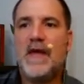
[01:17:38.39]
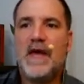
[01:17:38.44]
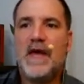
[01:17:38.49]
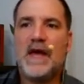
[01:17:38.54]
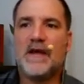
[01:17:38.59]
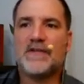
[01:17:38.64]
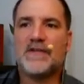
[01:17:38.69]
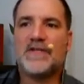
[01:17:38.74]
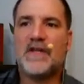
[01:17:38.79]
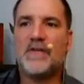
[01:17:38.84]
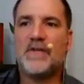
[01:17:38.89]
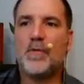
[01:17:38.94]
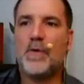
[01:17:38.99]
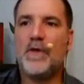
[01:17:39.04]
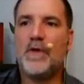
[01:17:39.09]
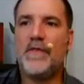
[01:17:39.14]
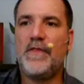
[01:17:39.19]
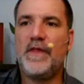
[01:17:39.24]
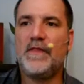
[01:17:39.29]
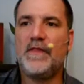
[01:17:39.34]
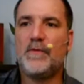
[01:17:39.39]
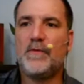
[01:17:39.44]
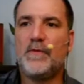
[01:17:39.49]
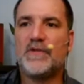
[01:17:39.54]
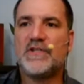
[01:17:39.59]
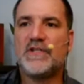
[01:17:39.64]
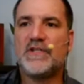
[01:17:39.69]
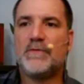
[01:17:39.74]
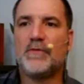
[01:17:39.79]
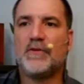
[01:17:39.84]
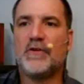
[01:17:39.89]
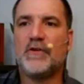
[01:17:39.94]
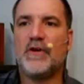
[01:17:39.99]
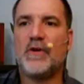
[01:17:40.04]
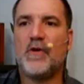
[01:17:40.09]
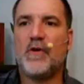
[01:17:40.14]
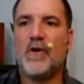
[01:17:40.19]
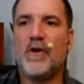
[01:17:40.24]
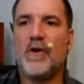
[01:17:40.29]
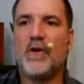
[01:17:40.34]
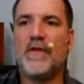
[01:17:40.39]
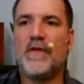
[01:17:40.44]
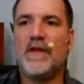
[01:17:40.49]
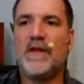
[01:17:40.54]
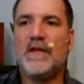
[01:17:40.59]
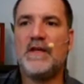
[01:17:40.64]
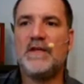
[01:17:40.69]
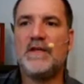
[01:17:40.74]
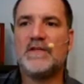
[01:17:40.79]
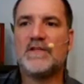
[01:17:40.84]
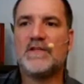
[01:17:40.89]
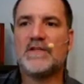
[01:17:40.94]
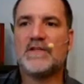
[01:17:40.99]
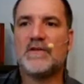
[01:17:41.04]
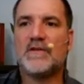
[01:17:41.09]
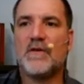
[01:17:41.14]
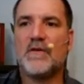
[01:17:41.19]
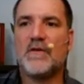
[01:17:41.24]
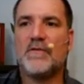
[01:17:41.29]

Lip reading: And I'll say the one thing that was similar in all these